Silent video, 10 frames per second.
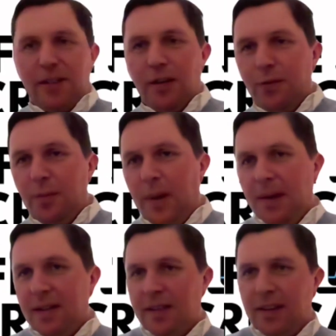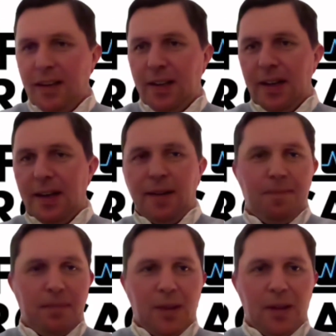one for me, because I think
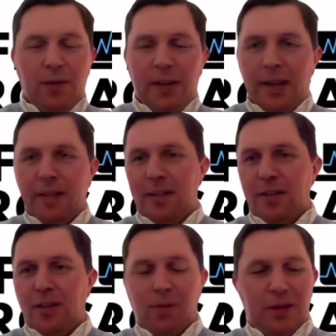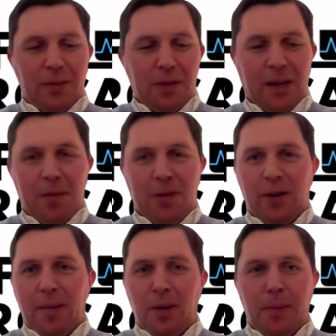Vanessa's going to want some time to
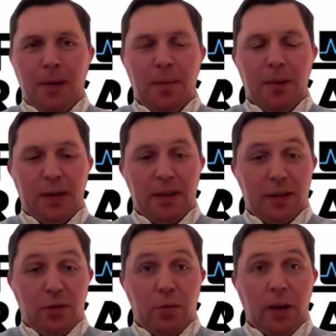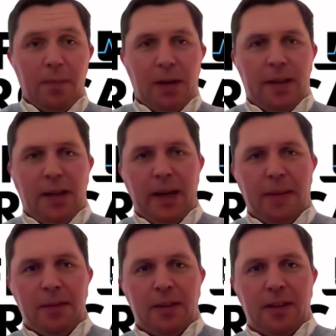ramp up here, but it's a good one in my
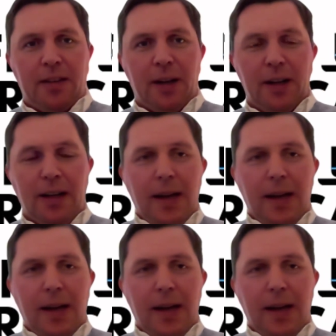DMs as well.